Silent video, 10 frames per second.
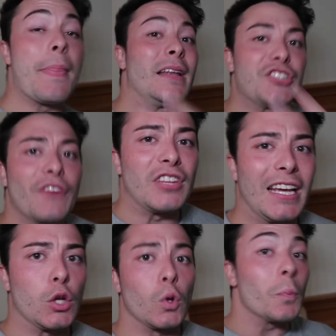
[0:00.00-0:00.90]
and then Jeff the
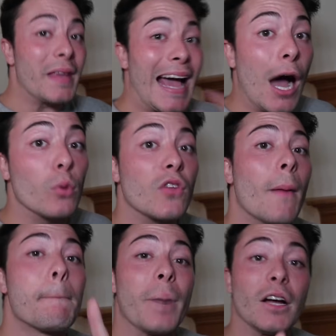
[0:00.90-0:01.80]
Killer will be out,
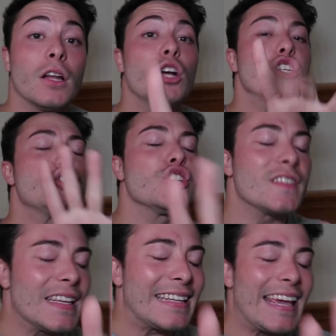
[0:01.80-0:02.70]
but
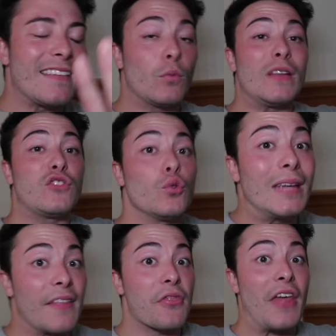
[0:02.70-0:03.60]
just in case we do
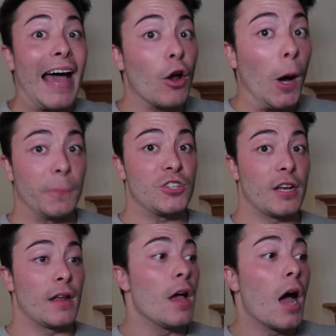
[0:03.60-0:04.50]
get that
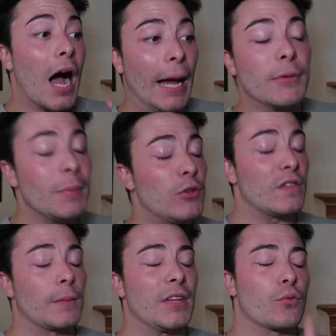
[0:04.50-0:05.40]
option, I'm gonna be doing
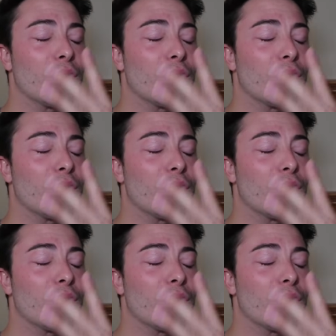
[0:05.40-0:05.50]
something